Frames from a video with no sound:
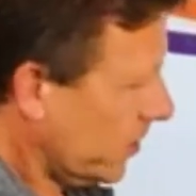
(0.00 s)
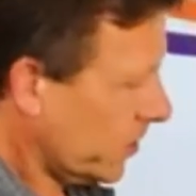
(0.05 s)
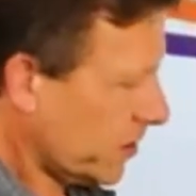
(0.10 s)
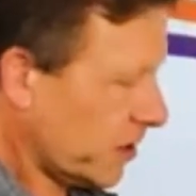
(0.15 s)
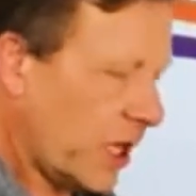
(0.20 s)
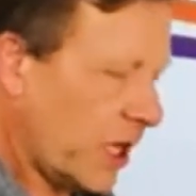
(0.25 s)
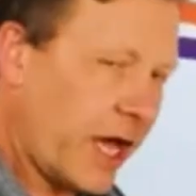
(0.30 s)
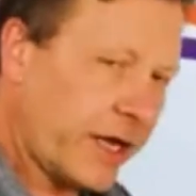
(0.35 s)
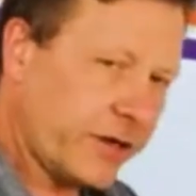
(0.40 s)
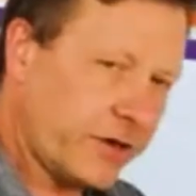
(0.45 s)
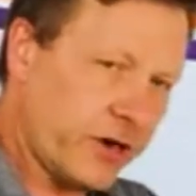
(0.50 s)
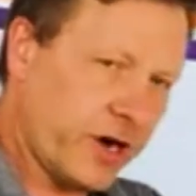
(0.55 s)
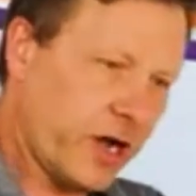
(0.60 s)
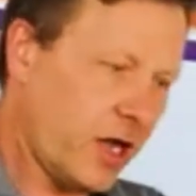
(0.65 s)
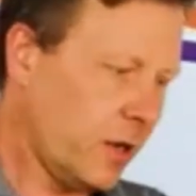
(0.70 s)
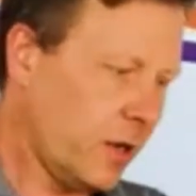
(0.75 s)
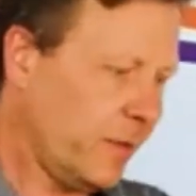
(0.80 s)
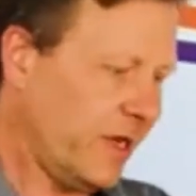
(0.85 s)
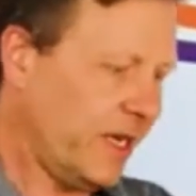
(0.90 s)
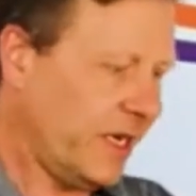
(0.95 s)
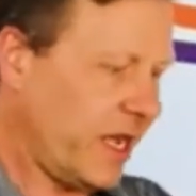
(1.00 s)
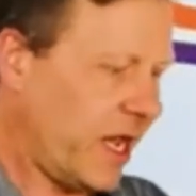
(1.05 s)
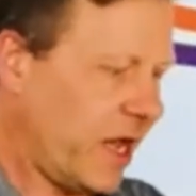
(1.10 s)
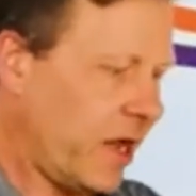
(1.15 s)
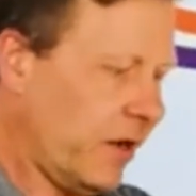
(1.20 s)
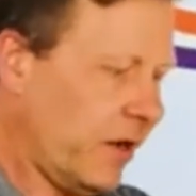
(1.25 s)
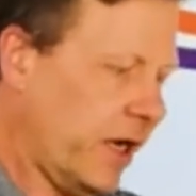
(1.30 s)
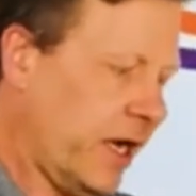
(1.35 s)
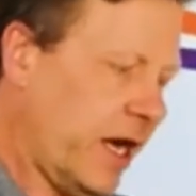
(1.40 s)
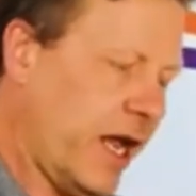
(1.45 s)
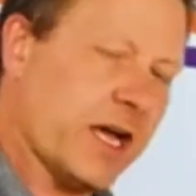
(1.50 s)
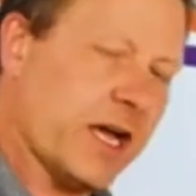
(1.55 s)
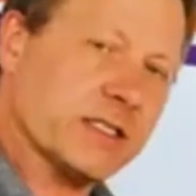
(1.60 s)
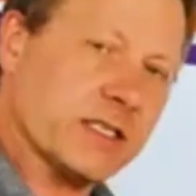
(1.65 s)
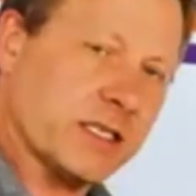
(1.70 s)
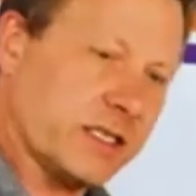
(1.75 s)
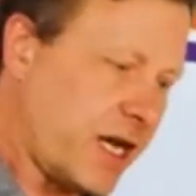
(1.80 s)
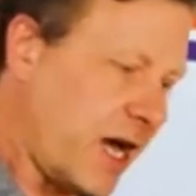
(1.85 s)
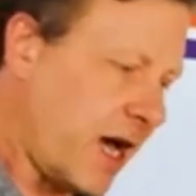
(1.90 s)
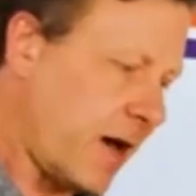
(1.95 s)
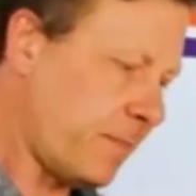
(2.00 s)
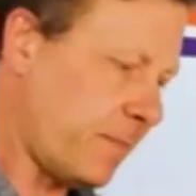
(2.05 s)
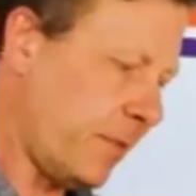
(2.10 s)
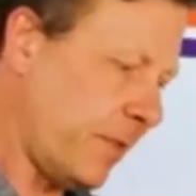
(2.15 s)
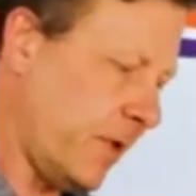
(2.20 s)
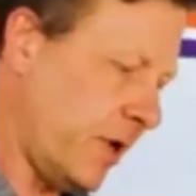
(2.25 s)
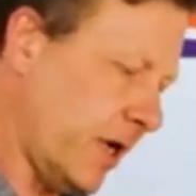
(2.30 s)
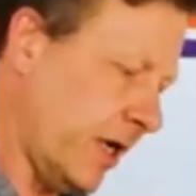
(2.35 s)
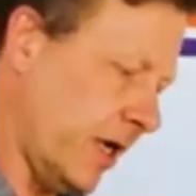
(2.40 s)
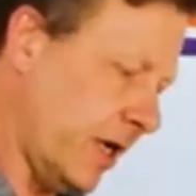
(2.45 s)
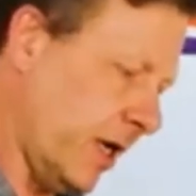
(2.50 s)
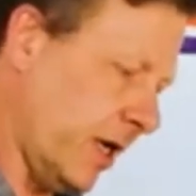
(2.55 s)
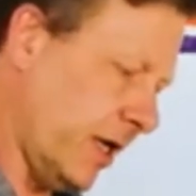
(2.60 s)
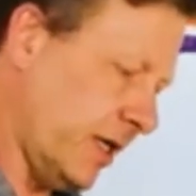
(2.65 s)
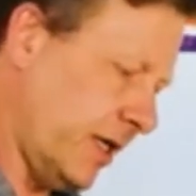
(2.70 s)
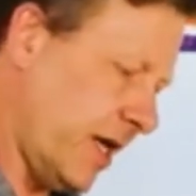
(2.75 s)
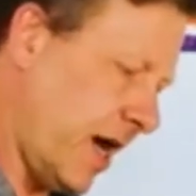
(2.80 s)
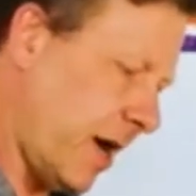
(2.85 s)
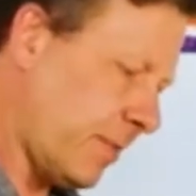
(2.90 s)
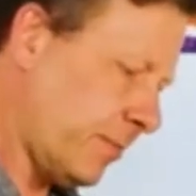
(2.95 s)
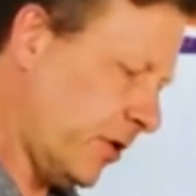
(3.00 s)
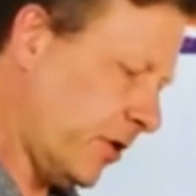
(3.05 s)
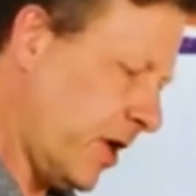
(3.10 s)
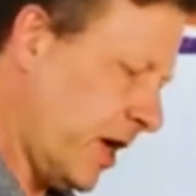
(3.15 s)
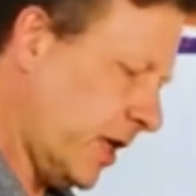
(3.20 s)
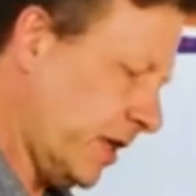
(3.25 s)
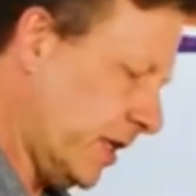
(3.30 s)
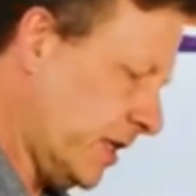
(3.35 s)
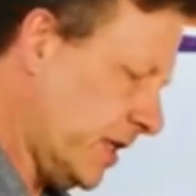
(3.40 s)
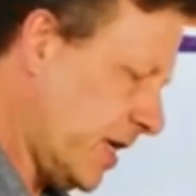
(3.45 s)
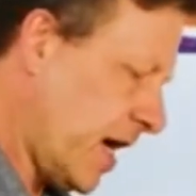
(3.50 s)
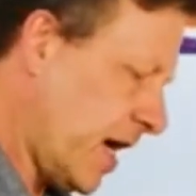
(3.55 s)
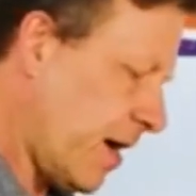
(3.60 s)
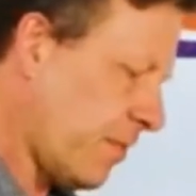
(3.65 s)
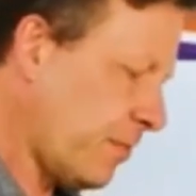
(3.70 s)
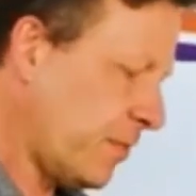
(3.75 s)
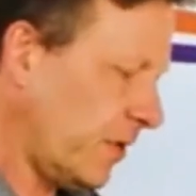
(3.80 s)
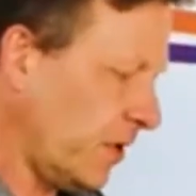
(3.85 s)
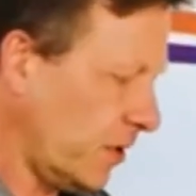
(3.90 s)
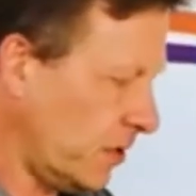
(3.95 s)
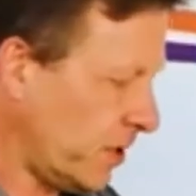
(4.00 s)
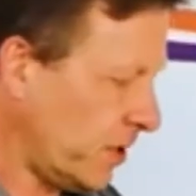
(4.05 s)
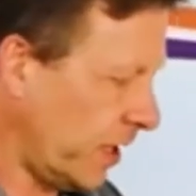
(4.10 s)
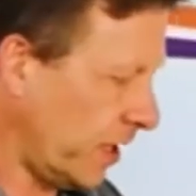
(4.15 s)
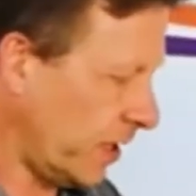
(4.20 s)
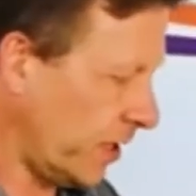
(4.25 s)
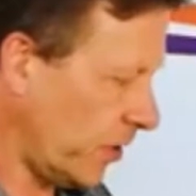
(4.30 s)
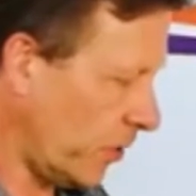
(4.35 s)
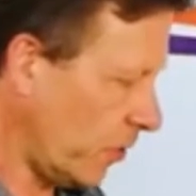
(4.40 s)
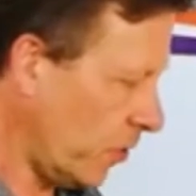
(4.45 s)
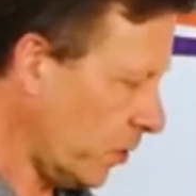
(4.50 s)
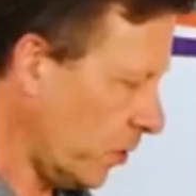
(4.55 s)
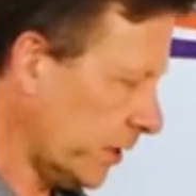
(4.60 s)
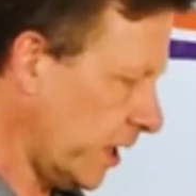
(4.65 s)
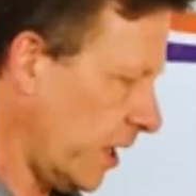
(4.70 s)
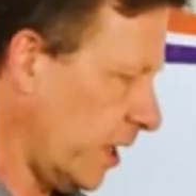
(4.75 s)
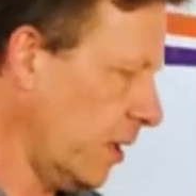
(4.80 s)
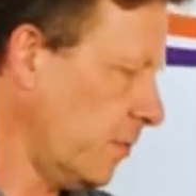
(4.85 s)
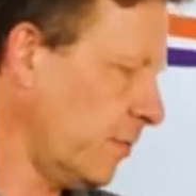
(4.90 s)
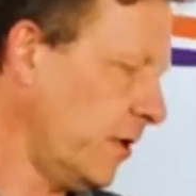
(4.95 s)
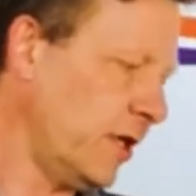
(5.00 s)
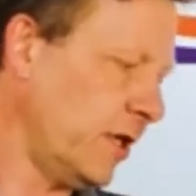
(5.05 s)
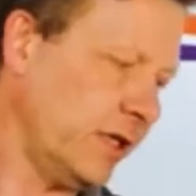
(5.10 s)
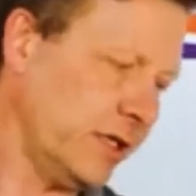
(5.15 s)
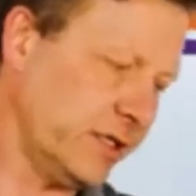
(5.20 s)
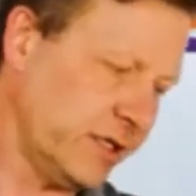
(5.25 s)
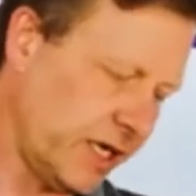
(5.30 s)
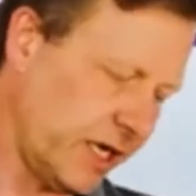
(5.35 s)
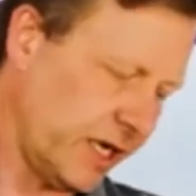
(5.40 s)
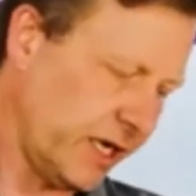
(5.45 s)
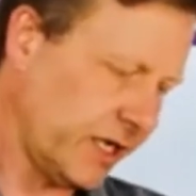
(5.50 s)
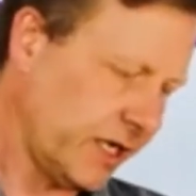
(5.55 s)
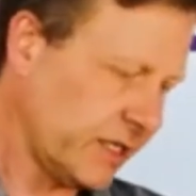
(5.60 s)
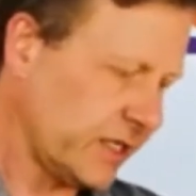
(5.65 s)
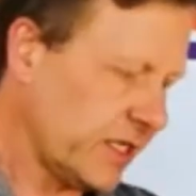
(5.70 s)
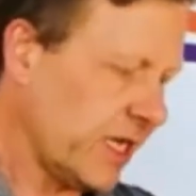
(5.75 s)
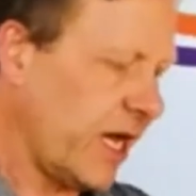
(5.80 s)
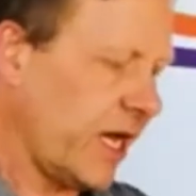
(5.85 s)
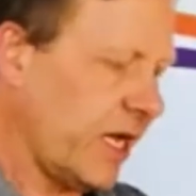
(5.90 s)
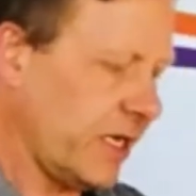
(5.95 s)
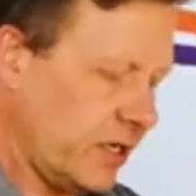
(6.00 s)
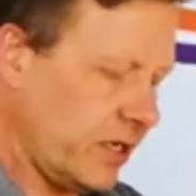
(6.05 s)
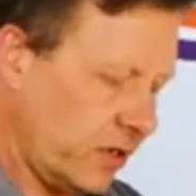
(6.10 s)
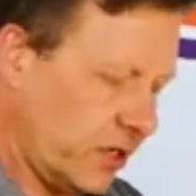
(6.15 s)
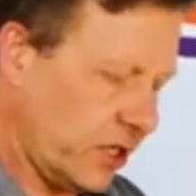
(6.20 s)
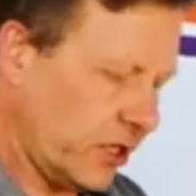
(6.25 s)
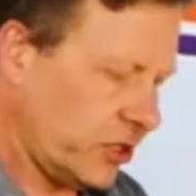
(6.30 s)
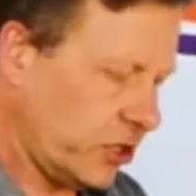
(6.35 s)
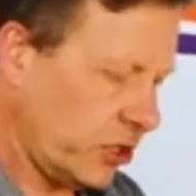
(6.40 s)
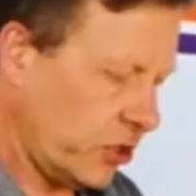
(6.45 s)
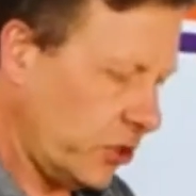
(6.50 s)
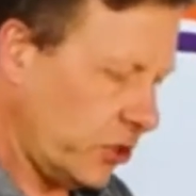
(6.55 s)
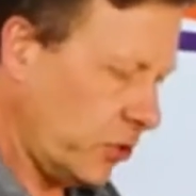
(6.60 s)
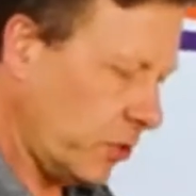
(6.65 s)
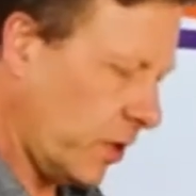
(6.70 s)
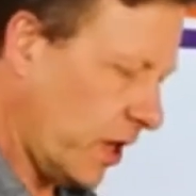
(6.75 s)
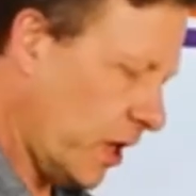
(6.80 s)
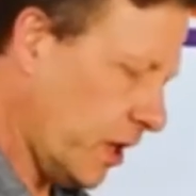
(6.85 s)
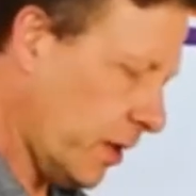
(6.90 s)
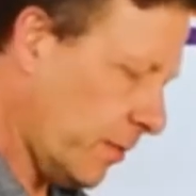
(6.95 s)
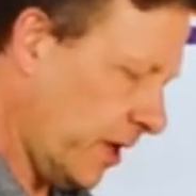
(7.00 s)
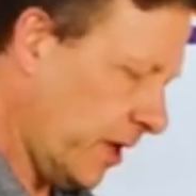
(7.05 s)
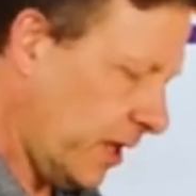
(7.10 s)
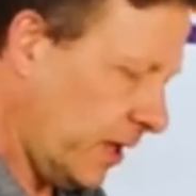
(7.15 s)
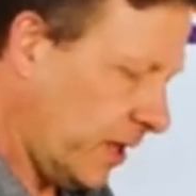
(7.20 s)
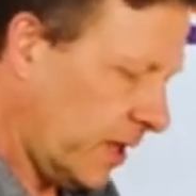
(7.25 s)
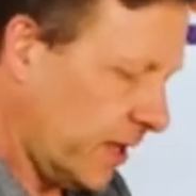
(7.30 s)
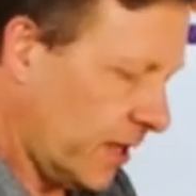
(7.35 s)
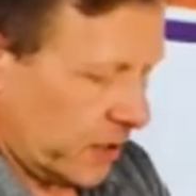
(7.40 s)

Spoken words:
You'll slide your element down. It has a top adapter at the top. You take your old element, you set it aside, you get your new element.